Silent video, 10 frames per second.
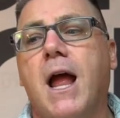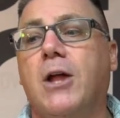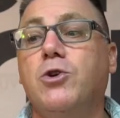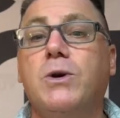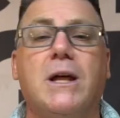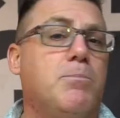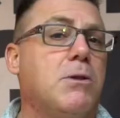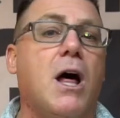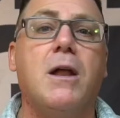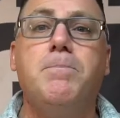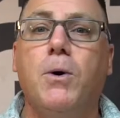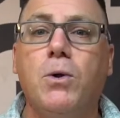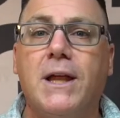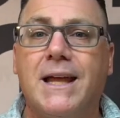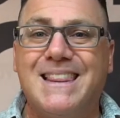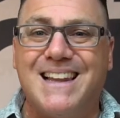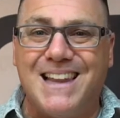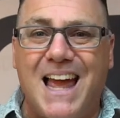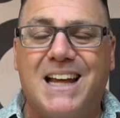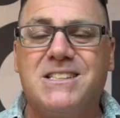and you get blood pooling in the
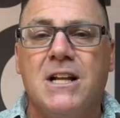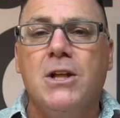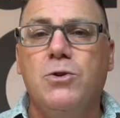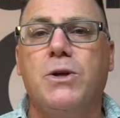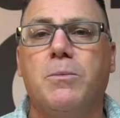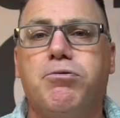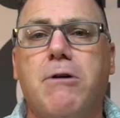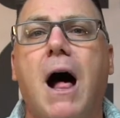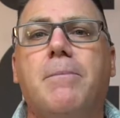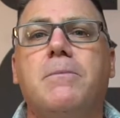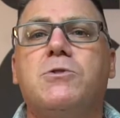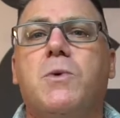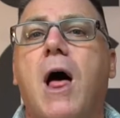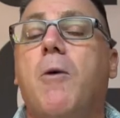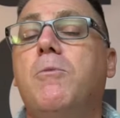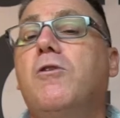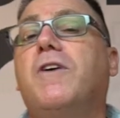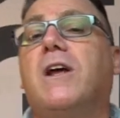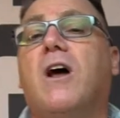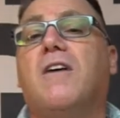legs, you get problems without
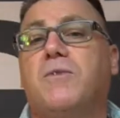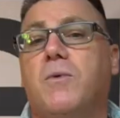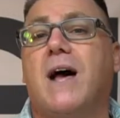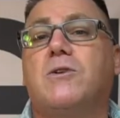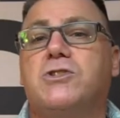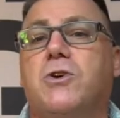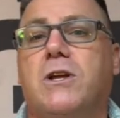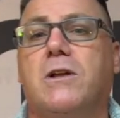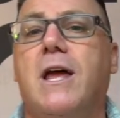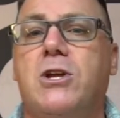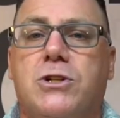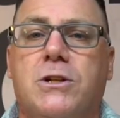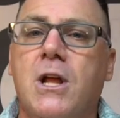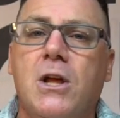moving enough and without circulation.